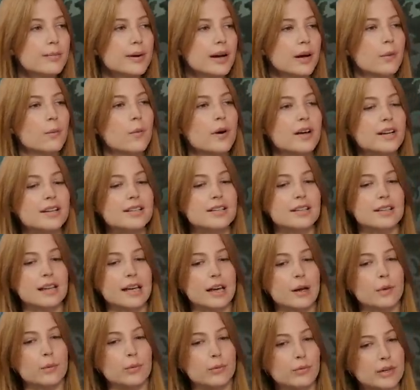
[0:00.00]
but I wanted to
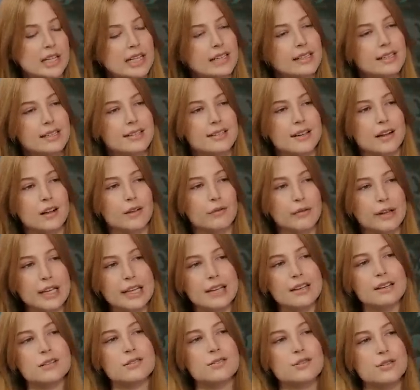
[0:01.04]
like really delve
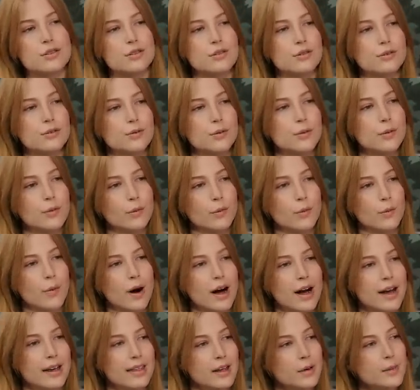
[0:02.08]
into
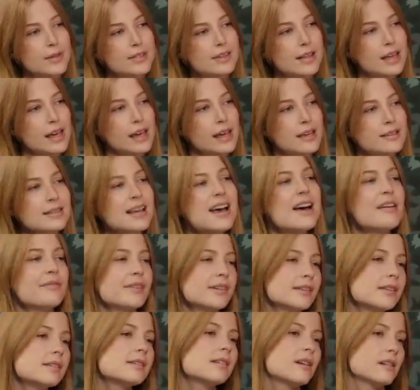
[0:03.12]
why that was the case.
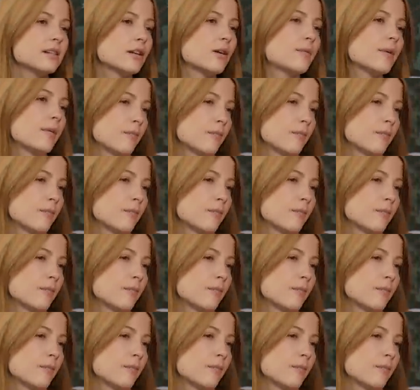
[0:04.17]
This is a little